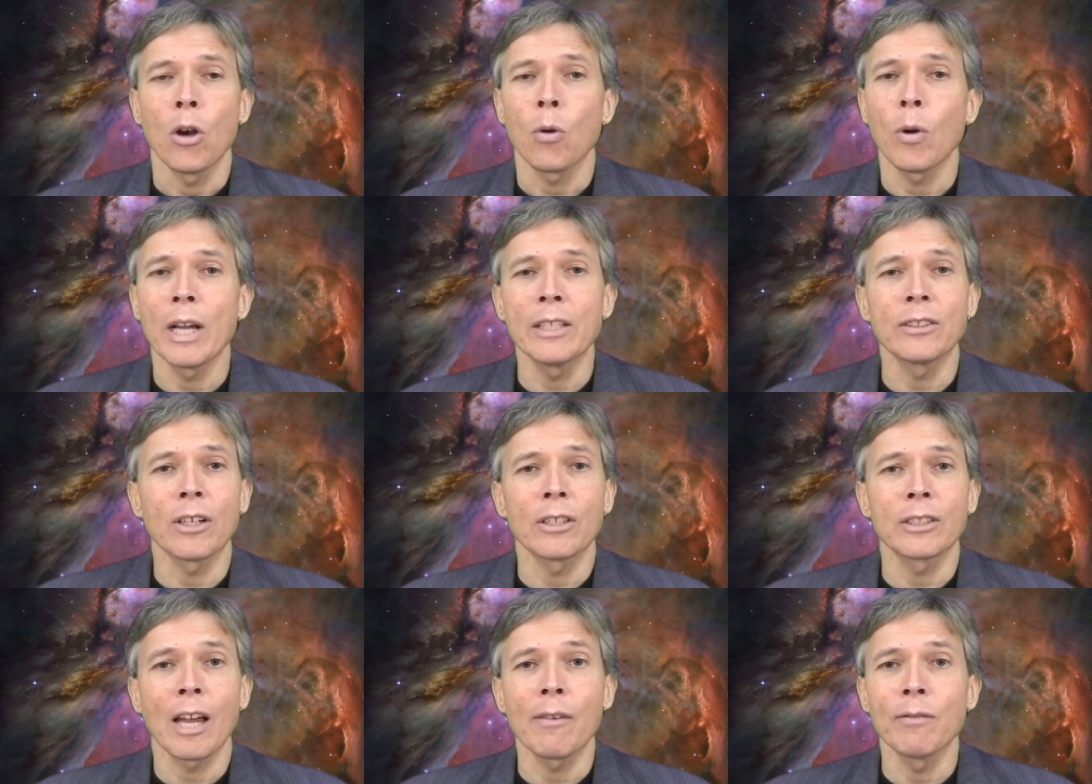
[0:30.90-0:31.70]

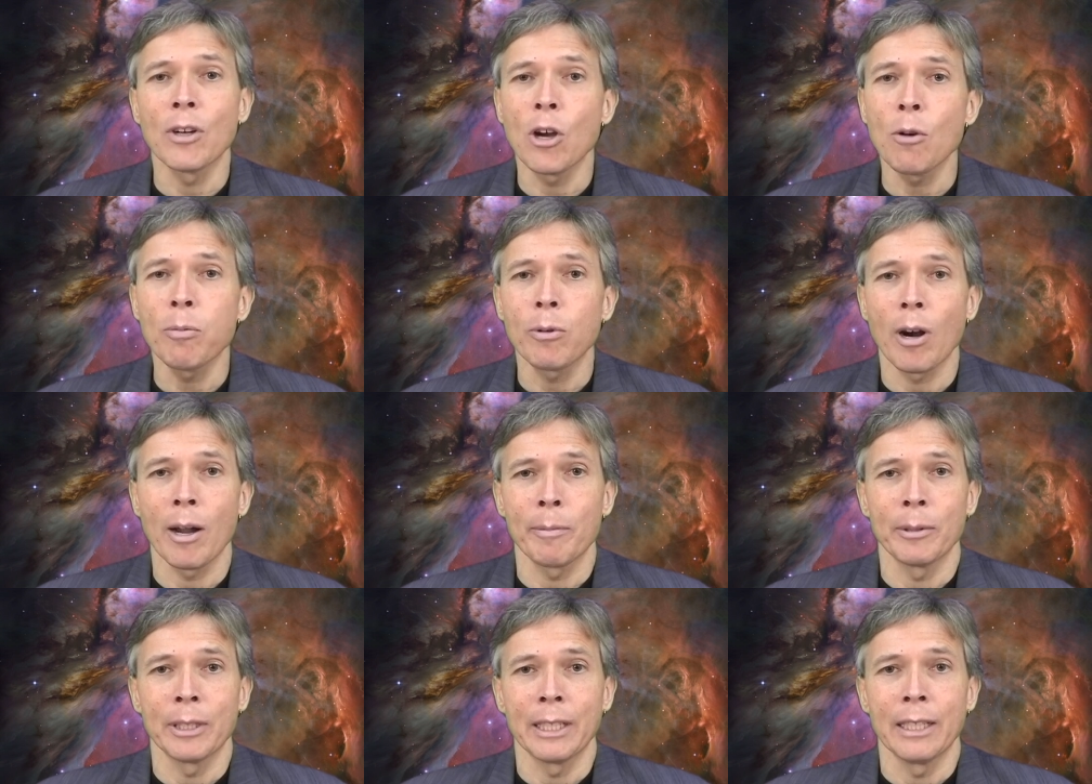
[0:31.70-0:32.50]
Quasars have no
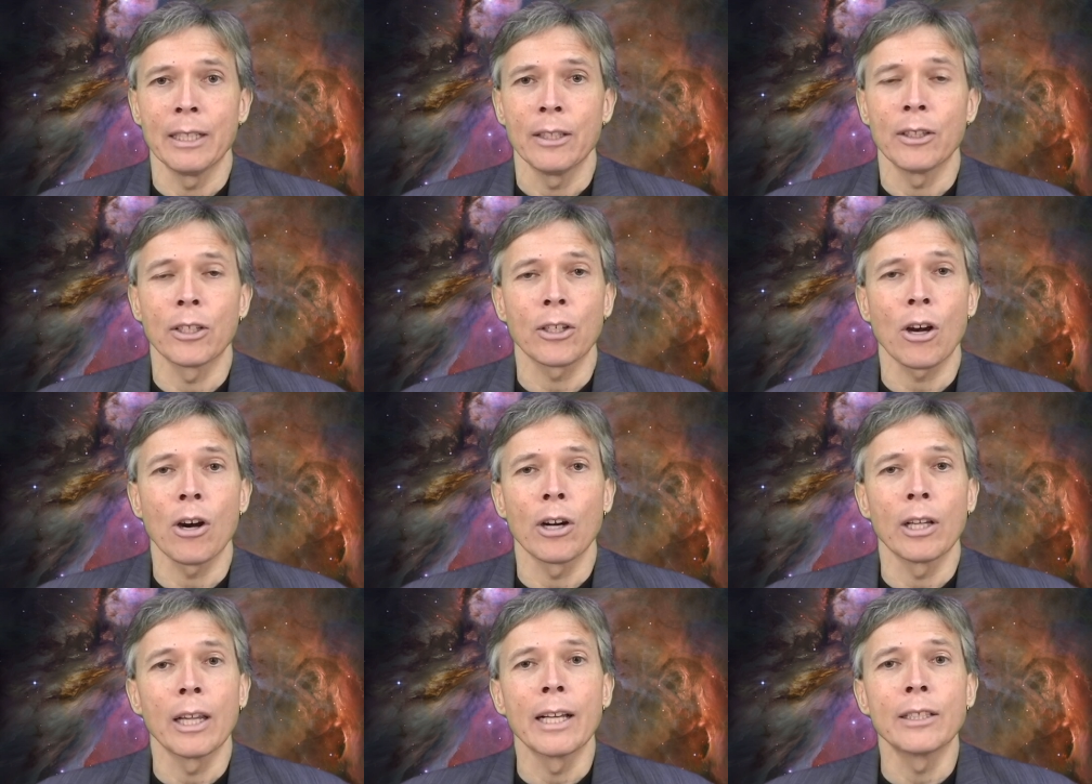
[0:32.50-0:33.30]
property that
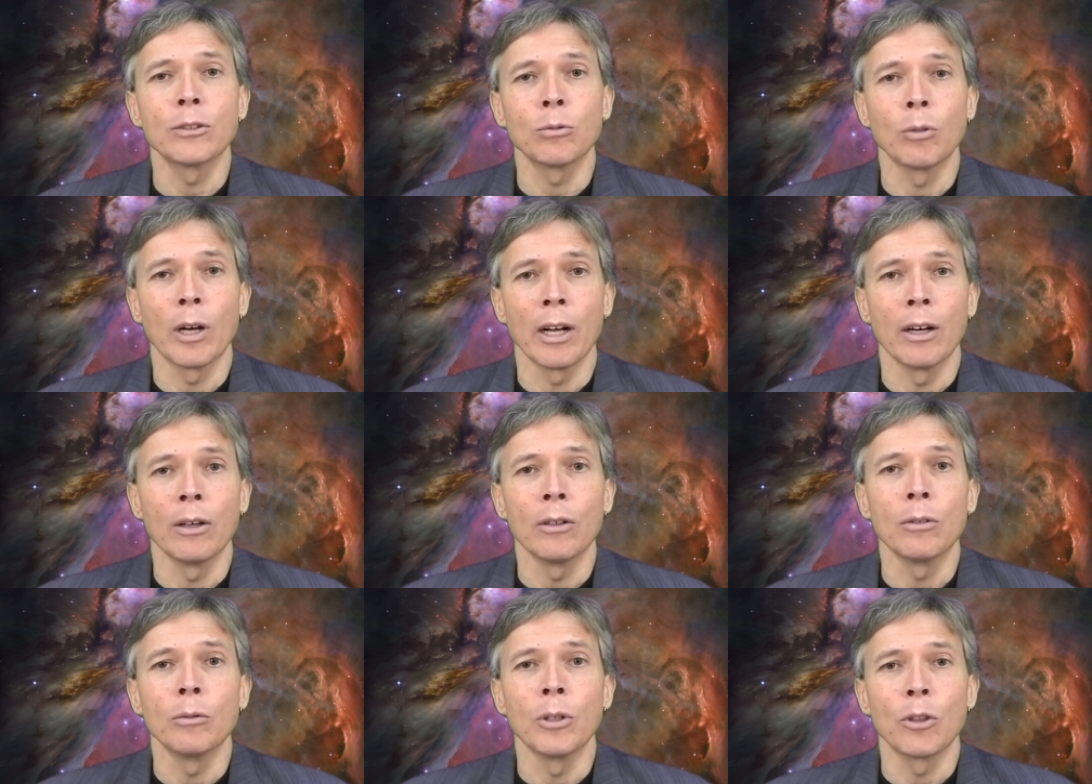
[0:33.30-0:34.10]
correlates
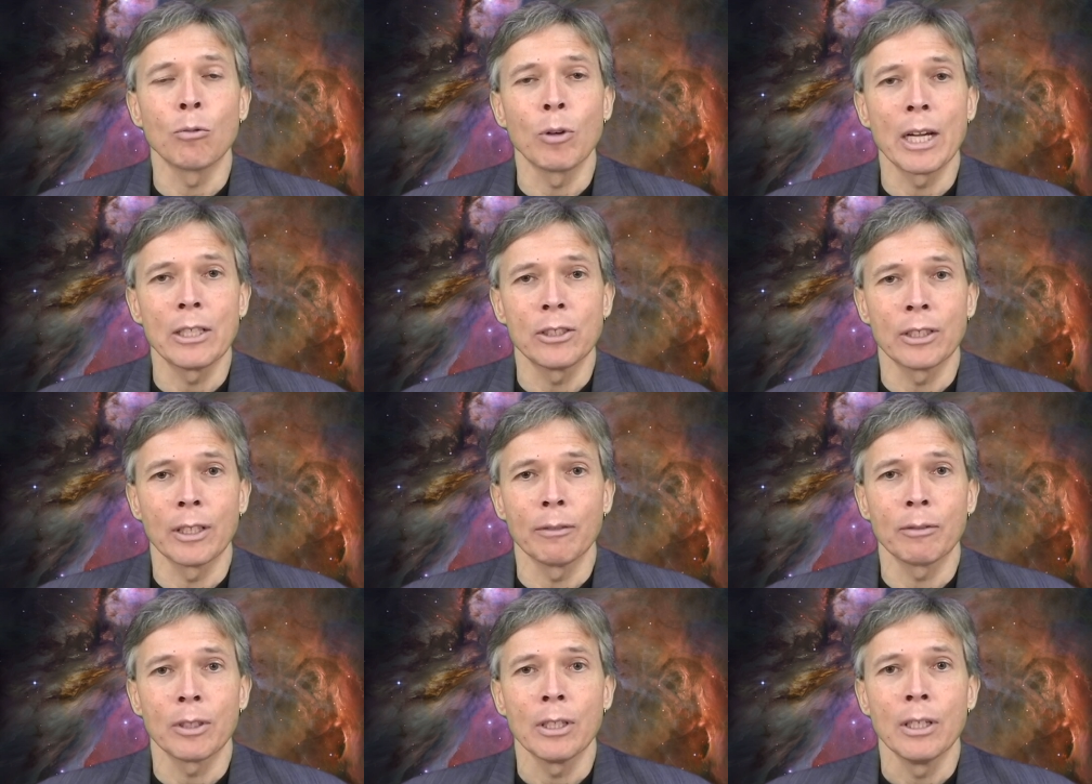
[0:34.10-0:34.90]
well with
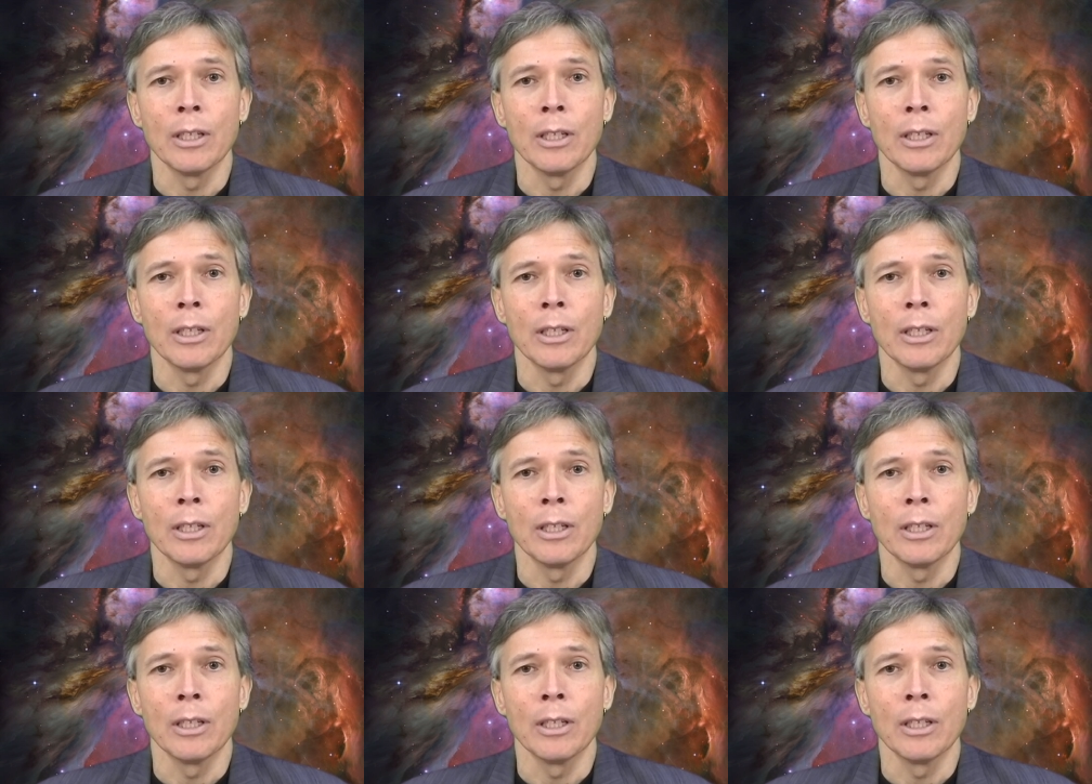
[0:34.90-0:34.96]
redshift.